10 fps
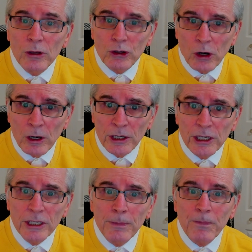the
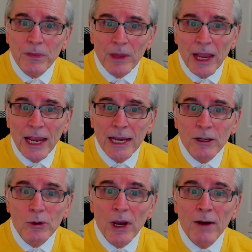charges,
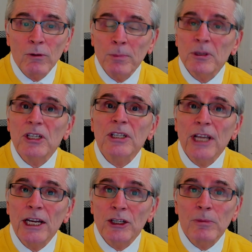and to have
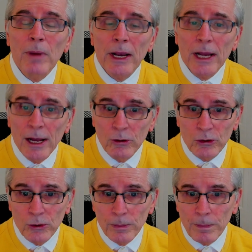representation by
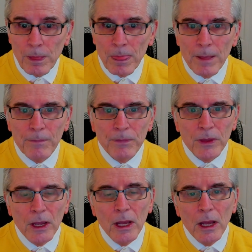counsel.
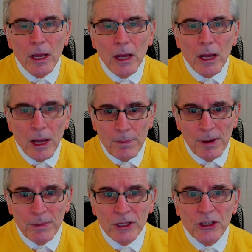
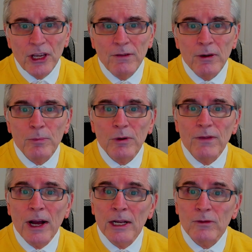Amendment 7
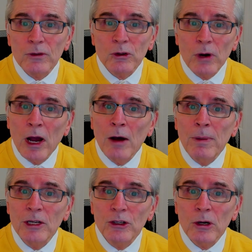provides for trial
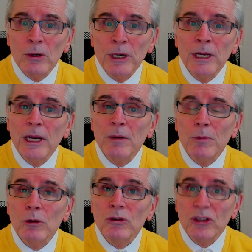by jury in
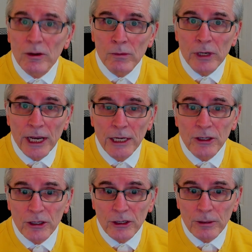most civil
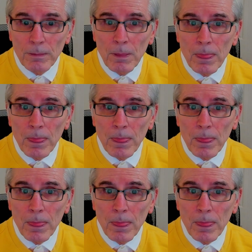cases.